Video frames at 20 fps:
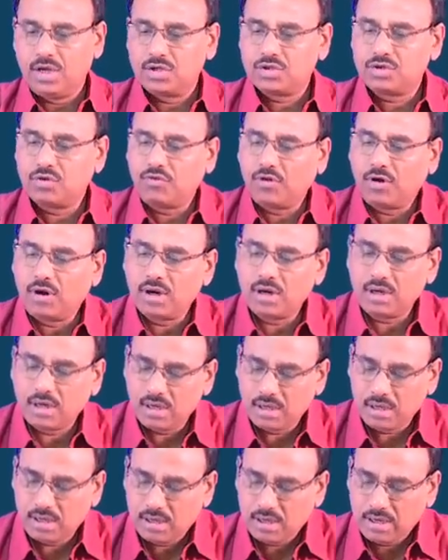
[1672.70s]
So, for
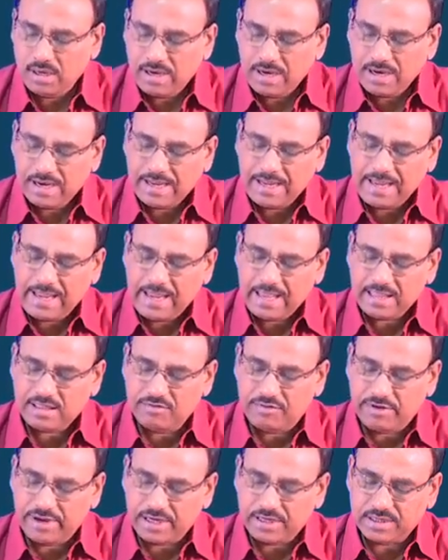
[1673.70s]
kth
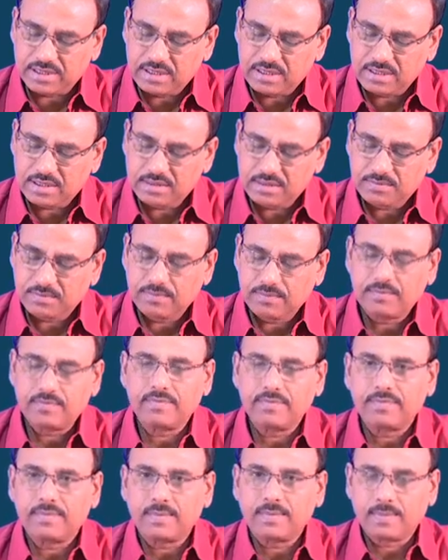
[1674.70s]
vector,
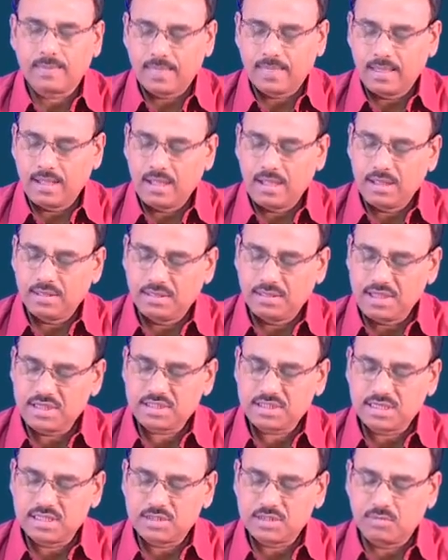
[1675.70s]

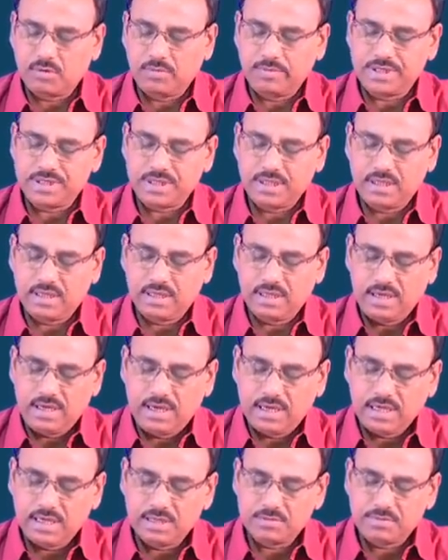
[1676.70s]
this transformation
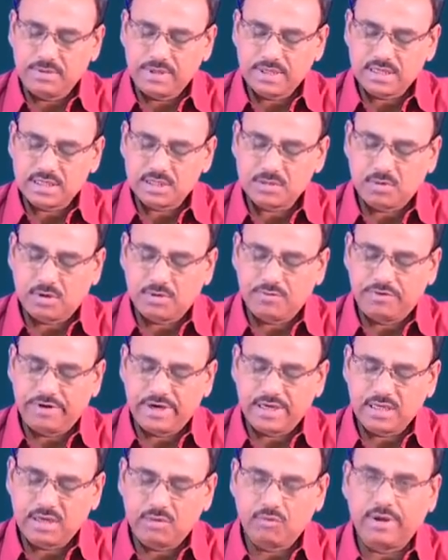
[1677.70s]
gives me a transformed
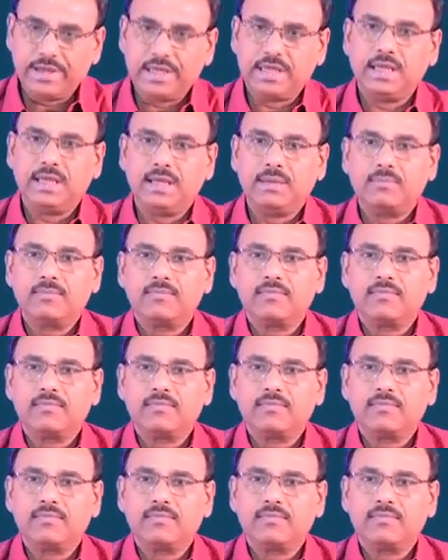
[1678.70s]
vector y k.